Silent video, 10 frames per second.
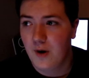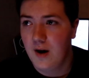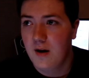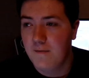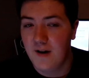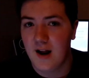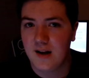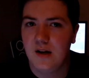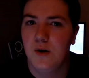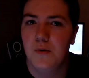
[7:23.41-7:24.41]
That's what
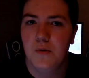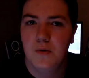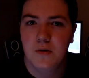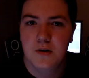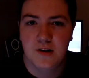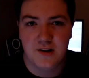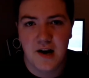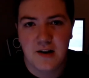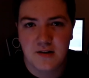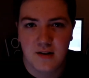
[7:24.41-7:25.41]
vidIQ
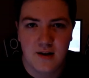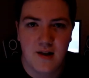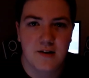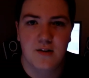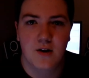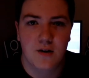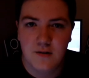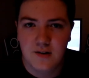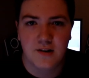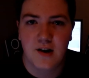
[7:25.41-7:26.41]
suggests. That's
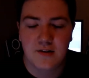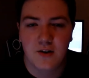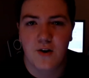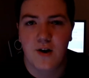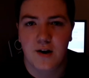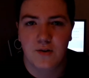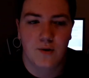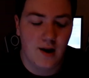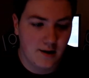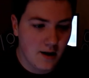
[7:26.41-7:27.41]
their suggested
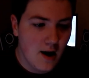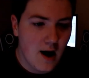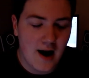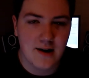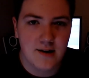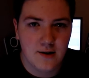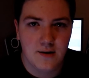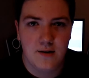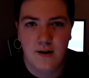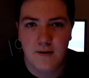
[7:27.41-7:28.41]
earnings, or like
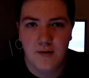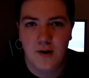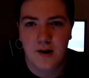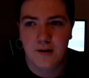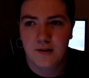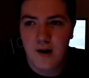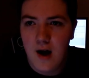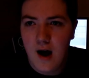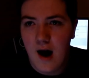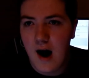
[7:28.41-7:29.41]
ideal of earnings.